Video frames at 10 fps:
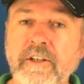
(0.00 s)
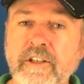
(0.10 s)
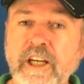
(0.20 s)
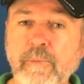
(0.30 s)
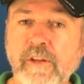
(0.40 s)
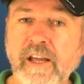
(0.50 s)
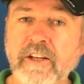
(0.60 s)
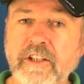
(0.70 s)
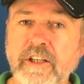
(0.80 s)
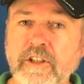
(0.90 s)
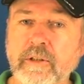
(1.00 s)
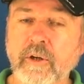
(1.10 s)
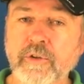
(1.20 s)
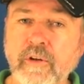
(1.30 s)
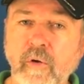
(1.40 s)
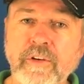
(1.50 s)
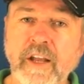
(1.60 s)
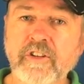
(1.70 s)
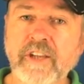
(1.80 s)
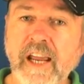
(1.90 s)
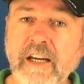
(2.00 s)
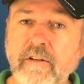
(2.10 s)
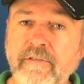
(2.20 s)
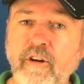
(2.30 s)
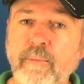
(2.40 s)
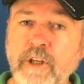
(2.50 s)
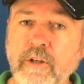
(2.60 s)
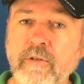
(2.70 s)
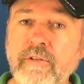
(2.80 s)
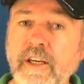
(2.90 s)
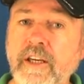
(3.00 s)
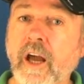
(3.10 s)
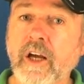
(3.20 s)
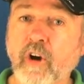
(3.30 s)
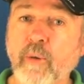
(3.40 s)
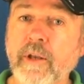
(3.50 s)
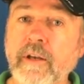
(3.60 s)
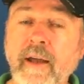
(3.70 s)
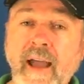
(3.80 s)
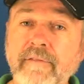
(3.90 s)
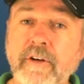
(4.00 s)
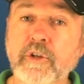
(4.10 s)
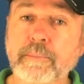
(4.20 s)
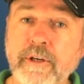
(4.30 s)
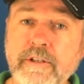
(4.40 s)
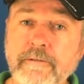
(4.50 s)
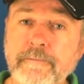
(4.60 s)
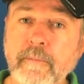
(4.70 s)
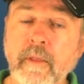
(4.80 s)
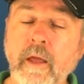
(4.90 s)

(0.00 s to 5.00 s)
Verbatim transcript: to keep the Dead Sea Scrolls contents hidden from you, the common average person.